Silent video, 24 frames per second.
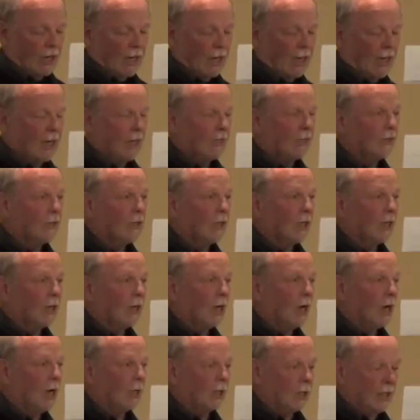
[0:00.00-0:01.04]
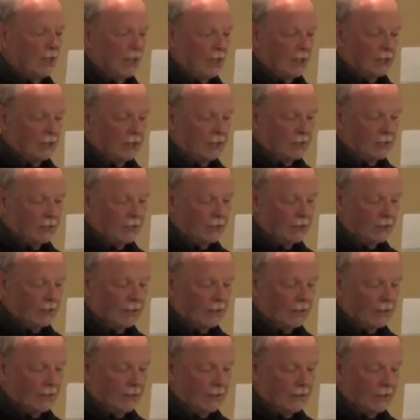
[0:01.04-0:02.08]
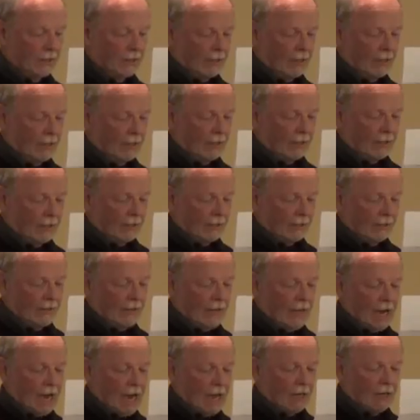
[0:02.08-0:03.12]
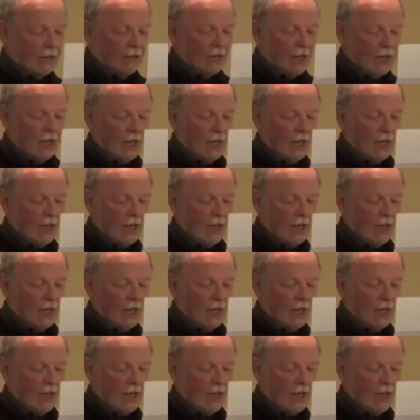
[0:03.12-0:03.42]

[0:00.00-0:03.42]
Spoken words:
hands and hugged us. They honored